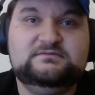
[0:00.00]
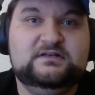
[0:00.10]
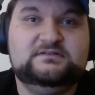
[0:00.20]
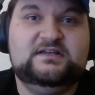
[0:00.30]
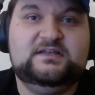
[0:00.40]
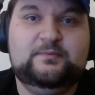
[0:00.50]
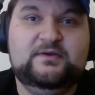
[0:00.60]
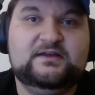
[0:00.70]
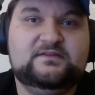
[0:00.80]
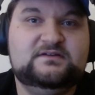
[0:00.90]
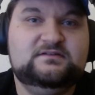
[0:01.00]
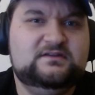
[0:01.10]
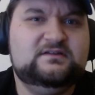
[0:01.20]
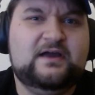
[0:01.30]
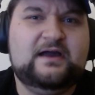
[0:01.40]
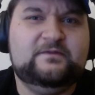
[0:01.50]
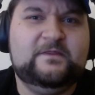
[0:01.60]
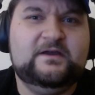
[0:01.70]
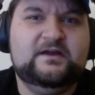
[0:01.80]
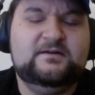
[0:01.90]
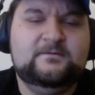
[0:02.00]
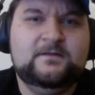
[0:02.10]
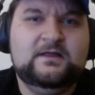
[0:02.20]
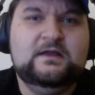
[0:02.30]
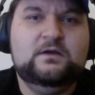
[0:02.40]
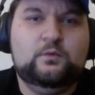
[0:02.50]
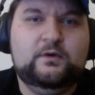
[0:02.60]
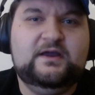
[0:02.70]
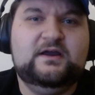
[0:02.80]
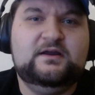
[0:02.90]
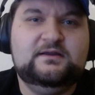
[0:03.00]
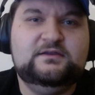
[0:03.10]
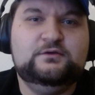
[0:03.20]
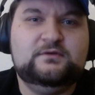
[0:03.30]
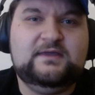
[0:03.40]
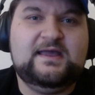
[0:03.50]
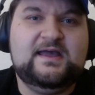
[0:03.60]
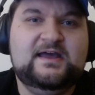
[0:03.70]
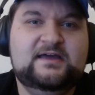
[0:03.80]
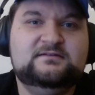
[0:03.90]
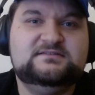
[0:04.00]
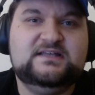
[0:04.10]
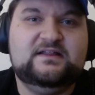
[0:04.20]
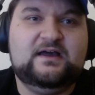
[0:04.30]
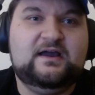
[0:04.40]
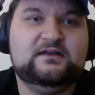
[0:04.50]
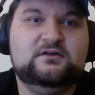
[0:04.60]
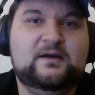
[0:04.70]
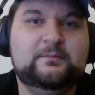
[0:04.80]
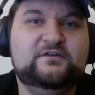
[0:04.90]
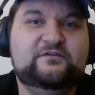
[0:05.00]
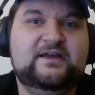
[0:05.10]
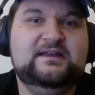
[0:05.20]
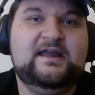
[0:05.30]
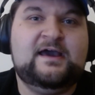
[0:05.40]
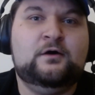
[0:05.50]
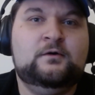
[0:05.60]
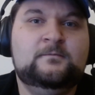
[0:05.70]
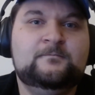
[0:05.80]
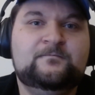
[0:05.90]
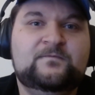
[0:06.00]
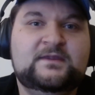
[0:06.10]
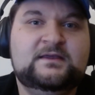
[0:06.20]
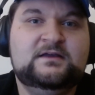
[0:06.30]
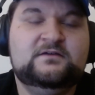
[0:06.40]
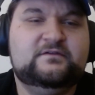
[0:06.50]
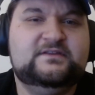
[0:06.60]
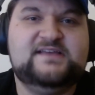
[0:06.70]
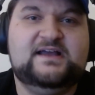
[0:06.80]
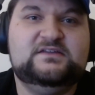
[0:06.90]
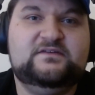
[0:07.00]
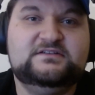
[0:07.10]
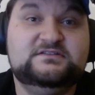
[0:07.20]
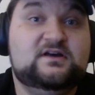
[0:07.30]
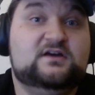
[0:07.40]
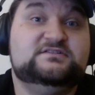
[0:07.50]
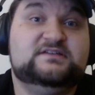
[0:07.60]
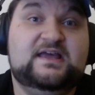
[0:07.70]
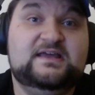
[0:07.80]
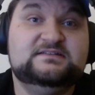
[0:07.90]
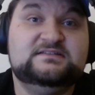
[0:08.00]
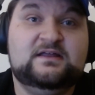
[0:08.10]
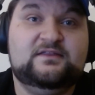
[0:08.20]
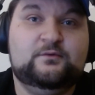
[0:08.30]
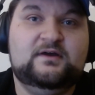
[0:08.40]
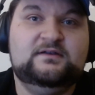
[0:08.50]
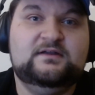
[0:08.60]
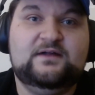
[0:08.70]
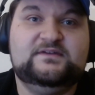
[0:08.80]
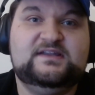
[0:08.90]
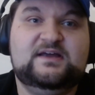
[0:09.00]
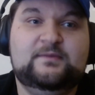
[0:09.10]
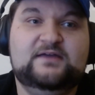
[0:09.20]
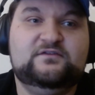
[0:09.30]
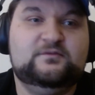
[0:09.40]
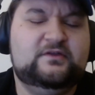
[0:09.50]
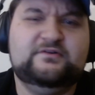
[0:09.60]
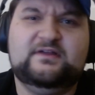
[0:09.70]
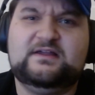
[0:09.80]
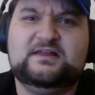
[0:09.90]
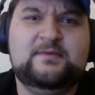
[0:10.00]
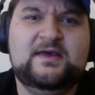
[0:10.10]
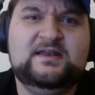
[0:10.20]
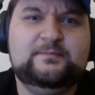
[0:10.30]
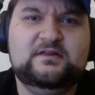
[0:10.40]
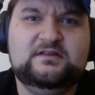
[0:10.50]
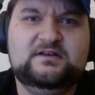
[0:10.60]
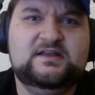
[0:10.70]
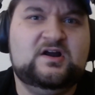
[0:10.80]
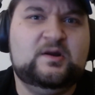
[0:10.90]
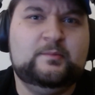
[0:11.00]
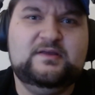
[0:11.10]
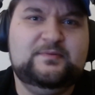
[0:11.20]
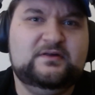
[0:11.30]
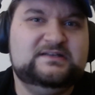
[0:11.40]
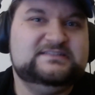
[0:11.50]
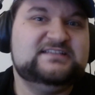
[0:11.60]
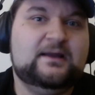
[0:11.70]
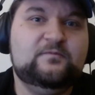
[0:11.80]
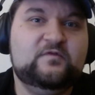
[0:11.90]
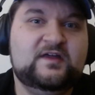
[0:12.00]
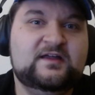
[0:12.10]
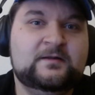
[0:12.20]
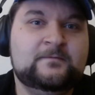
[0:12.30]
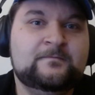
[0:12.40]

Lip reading: Take your pick. They're out there where you can say like, all right, cool. I'm gonna fight now. For this activation, Daughters of Cain is another one off the top of my head from either like a command ability, an army ability, something